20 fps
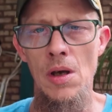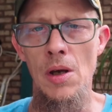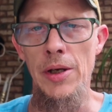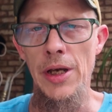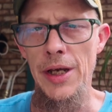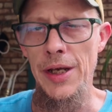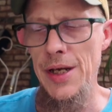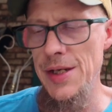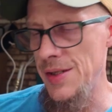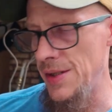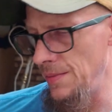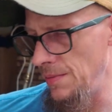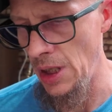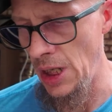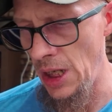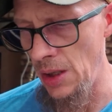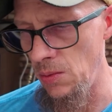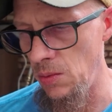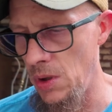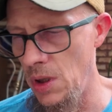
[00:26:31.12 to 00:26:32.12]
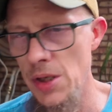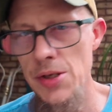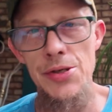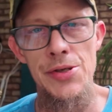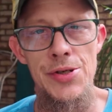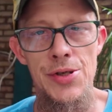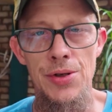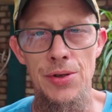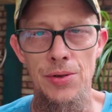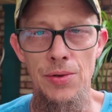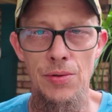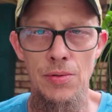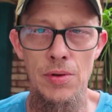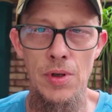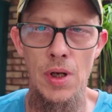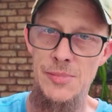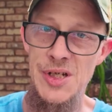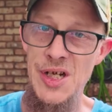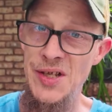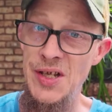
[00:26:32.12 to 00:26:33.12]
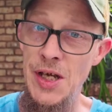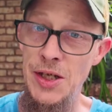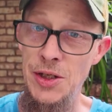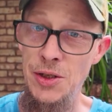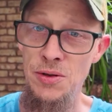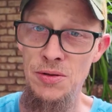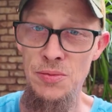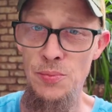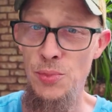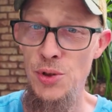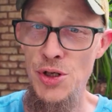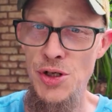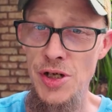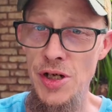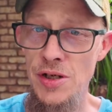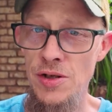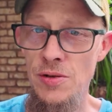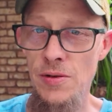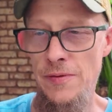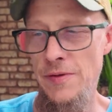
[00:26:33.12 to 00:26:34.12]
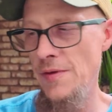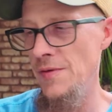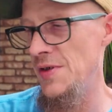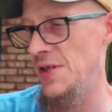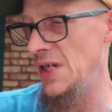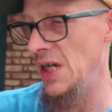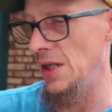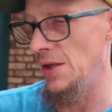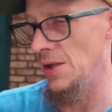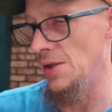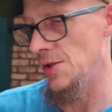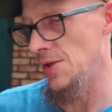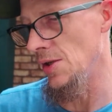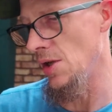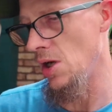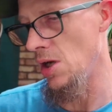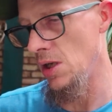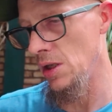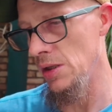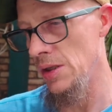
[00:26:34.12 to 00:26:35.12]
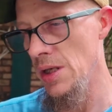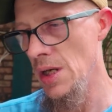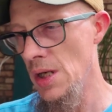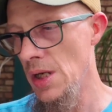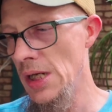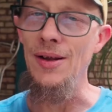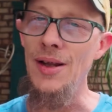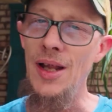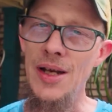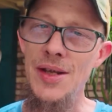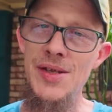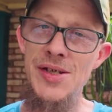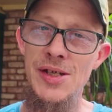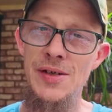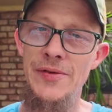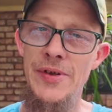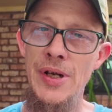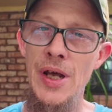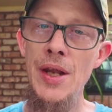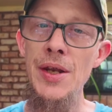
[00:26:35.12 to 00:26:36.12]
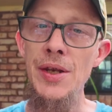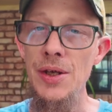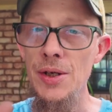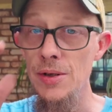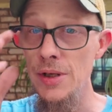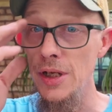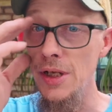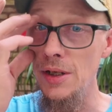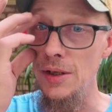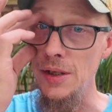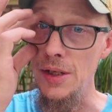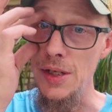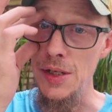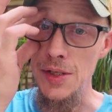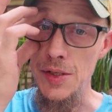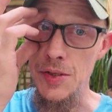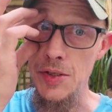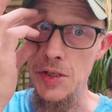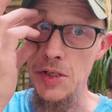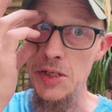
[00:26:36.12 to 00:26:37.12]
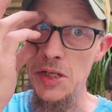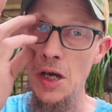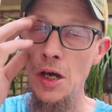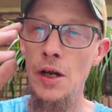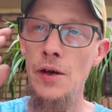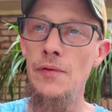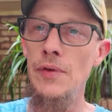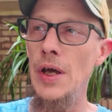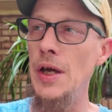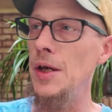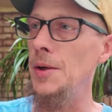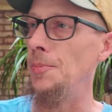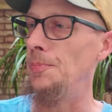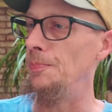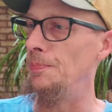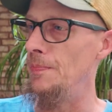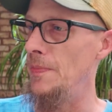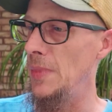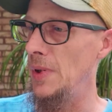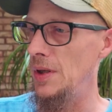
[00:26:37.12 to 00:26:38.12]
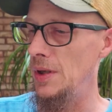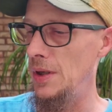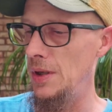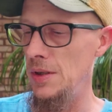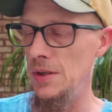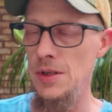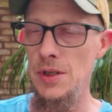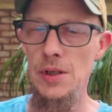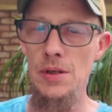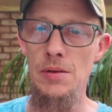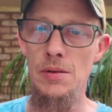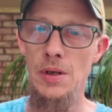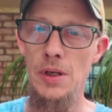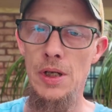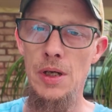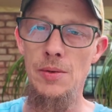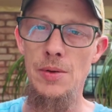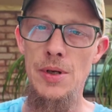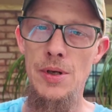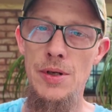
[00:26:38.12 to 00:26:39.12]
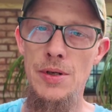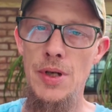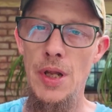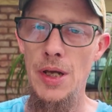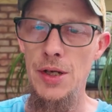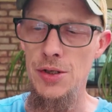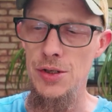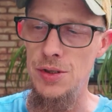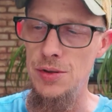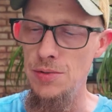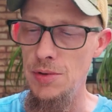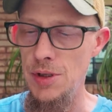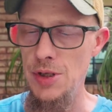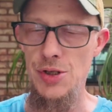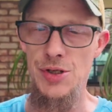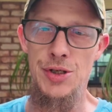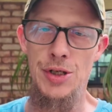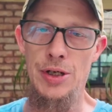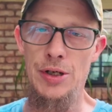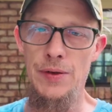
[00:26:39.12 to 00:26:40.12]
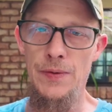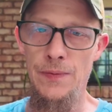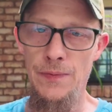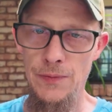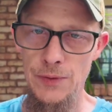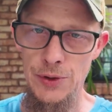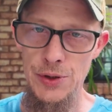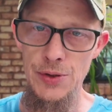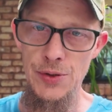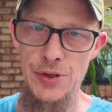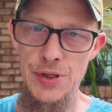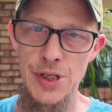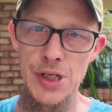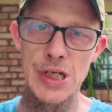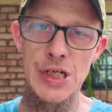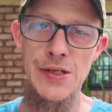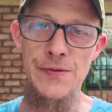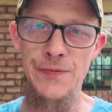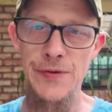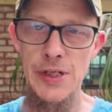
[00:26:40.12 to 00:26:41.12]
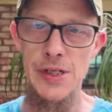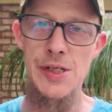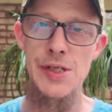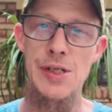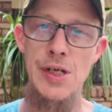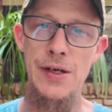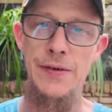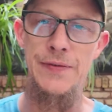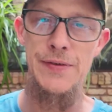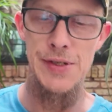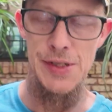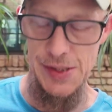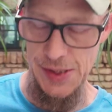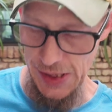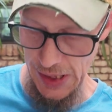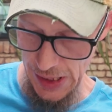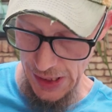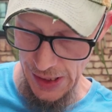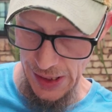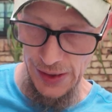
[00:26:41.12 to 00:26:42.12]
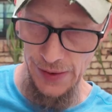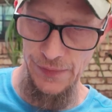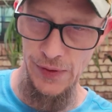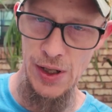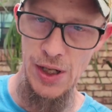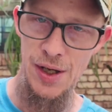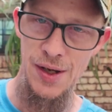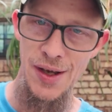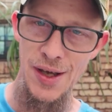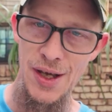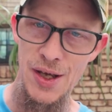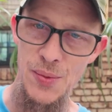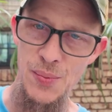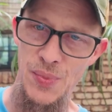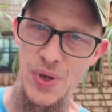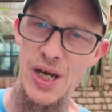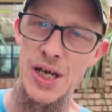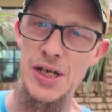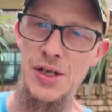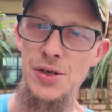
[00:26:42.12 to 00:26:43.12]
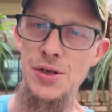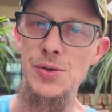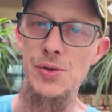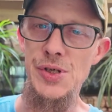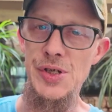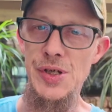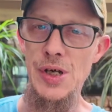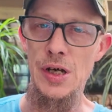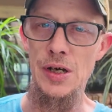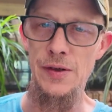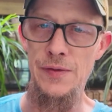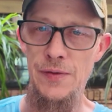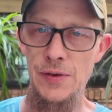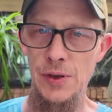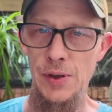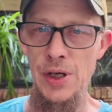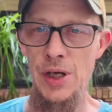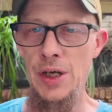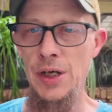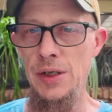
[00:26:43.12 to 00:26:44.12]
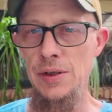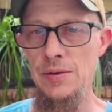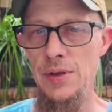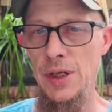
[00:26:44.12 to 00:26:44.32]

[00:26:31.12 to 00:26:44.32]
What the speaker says: Okay guys, I want to say thank you. Appreciate you if you've stayed this long. A lot of the stuff that I do here is just kind of like, you know, I kind of want to like do it yourself, learn new things, fix stuff instead of buying new stuff, okay?